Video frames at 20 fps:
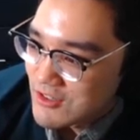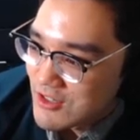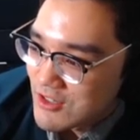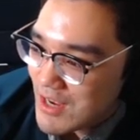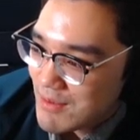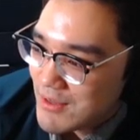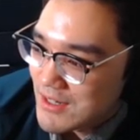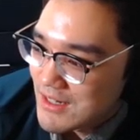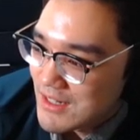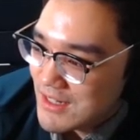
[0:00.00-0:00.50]

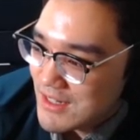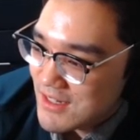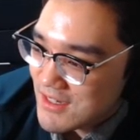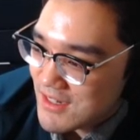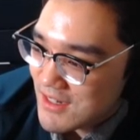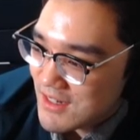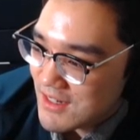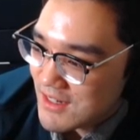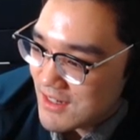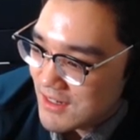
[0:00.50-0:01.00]

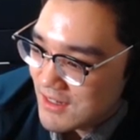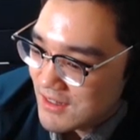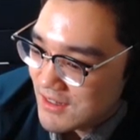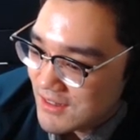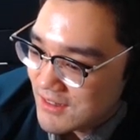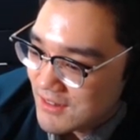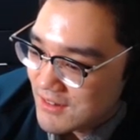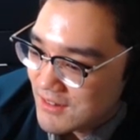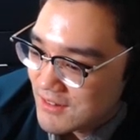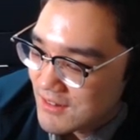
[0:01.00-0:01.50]
Japanese.
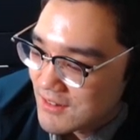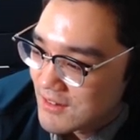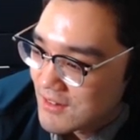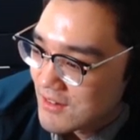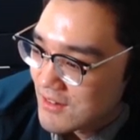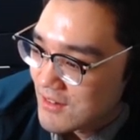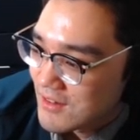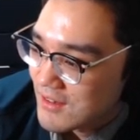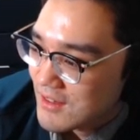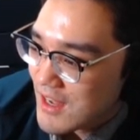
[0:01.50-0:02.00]

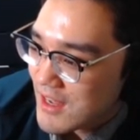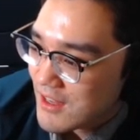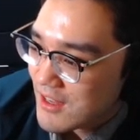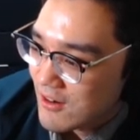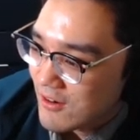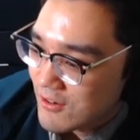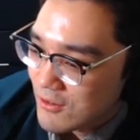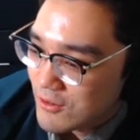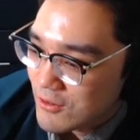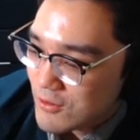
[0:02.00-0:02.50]
Thai
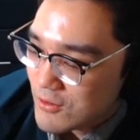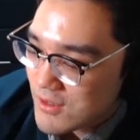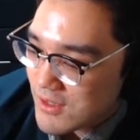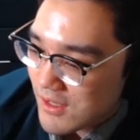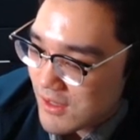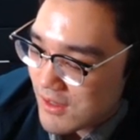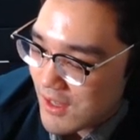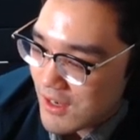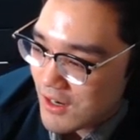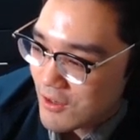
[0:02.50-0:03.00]
girl. Who's
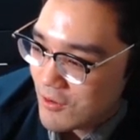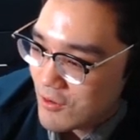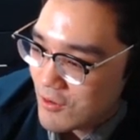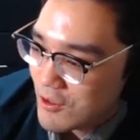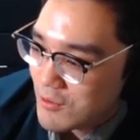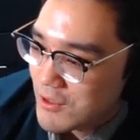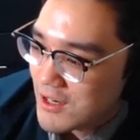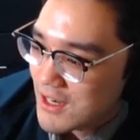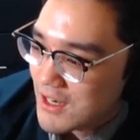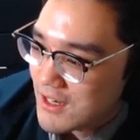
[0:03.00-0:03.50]
the Thai? Oh,
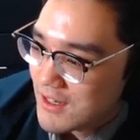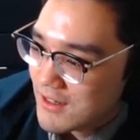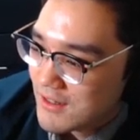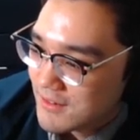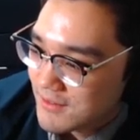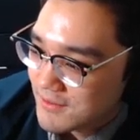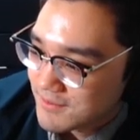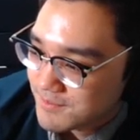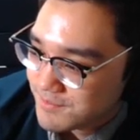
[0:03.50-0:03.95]
Nobunaga?